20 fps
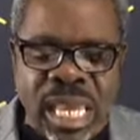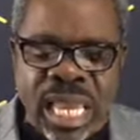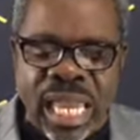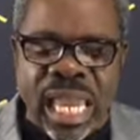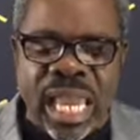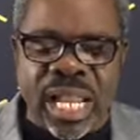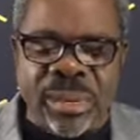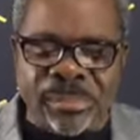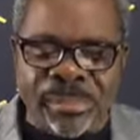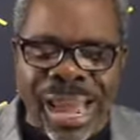
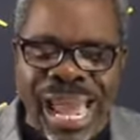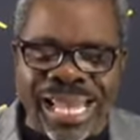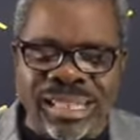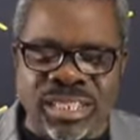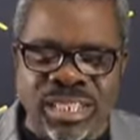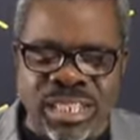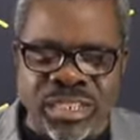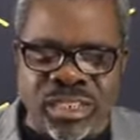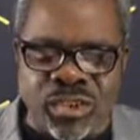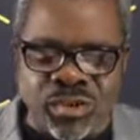In my
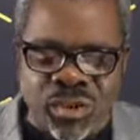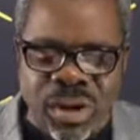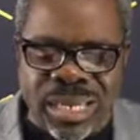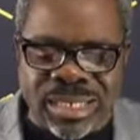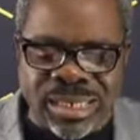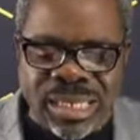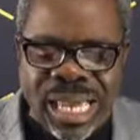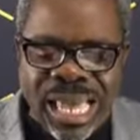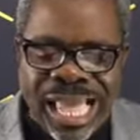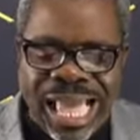
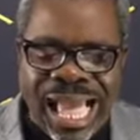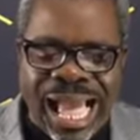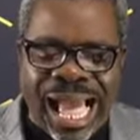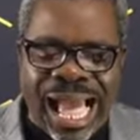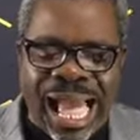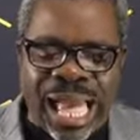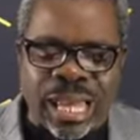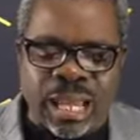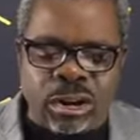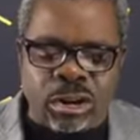distress,
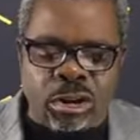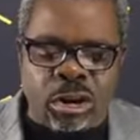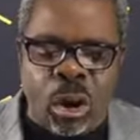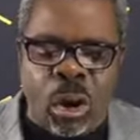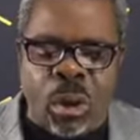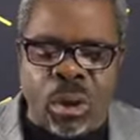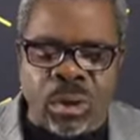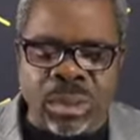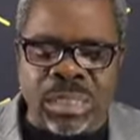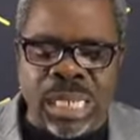I
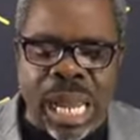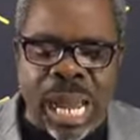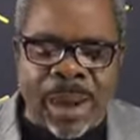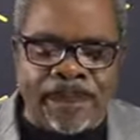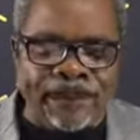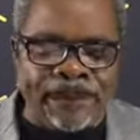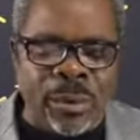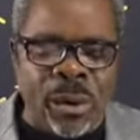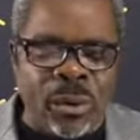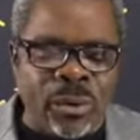called
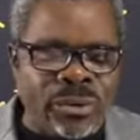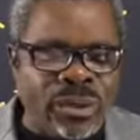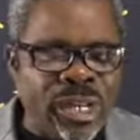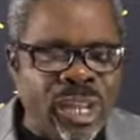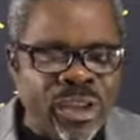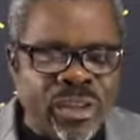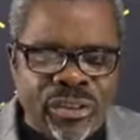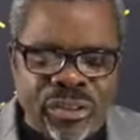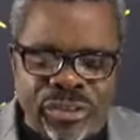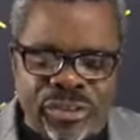upon
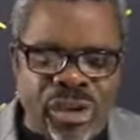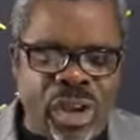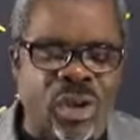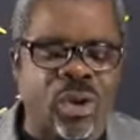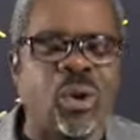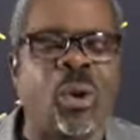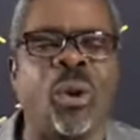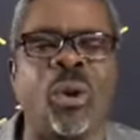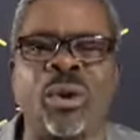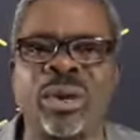the
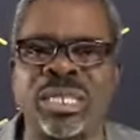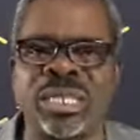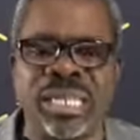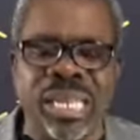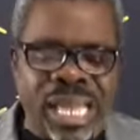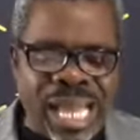Lord.